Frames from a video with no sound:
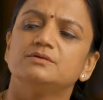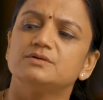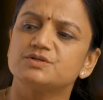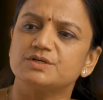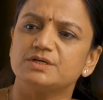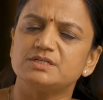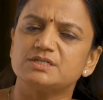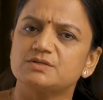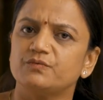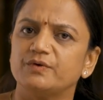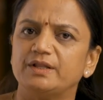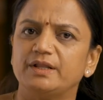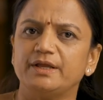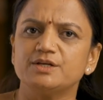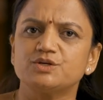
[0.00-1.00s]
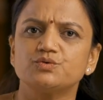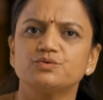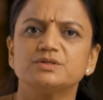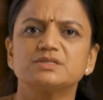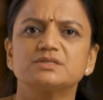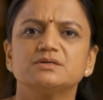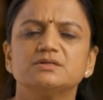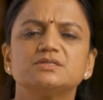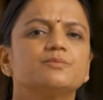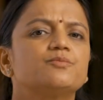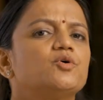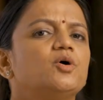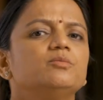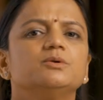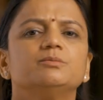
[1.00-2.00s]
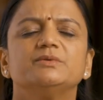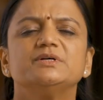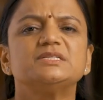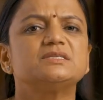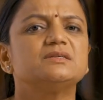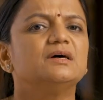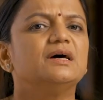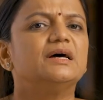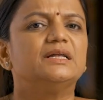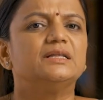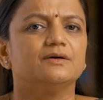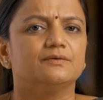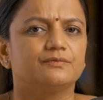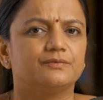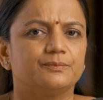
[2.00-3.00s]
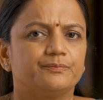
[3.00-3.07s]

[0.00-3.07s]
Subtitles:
just we need to discuss the problem is enough.